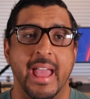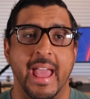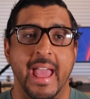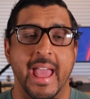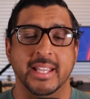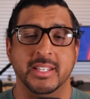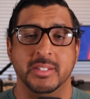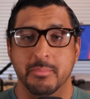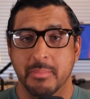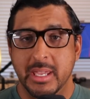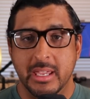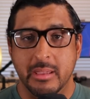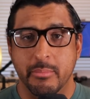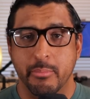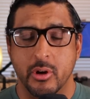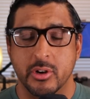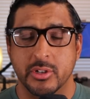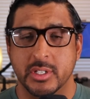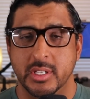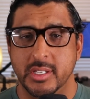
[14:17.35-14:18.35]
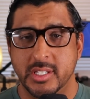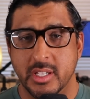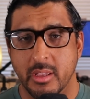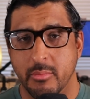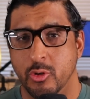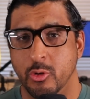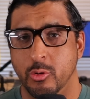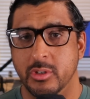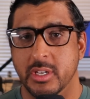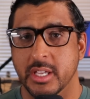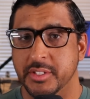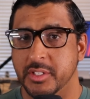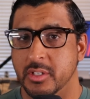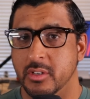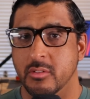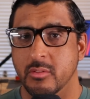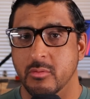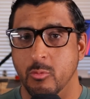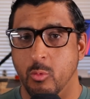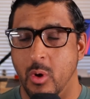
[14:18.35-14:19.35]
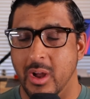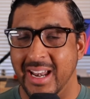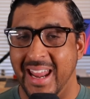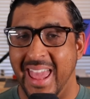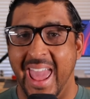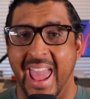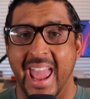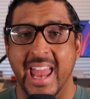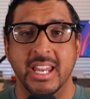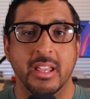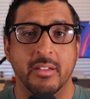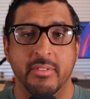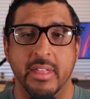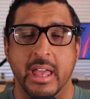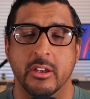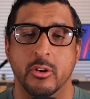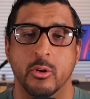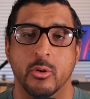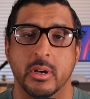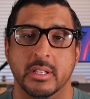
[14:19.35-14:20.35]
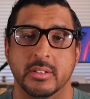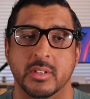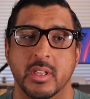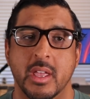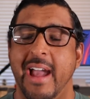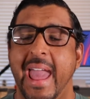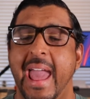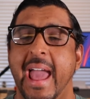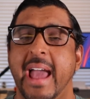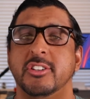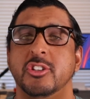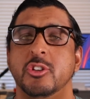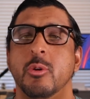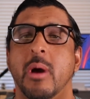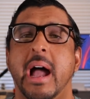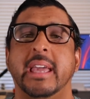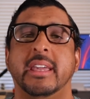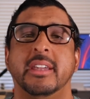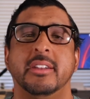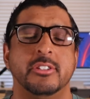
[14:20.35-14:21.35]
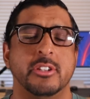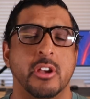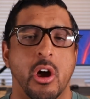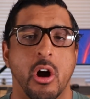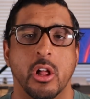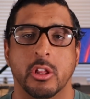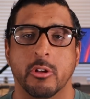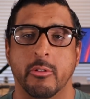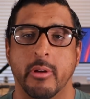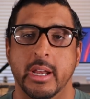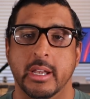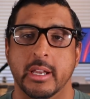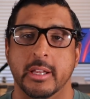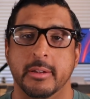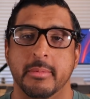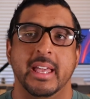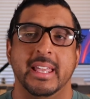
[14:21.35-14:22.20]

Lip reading: as me, personally, someone who doesn't want any of that noise, if I had to, I could tolerate it.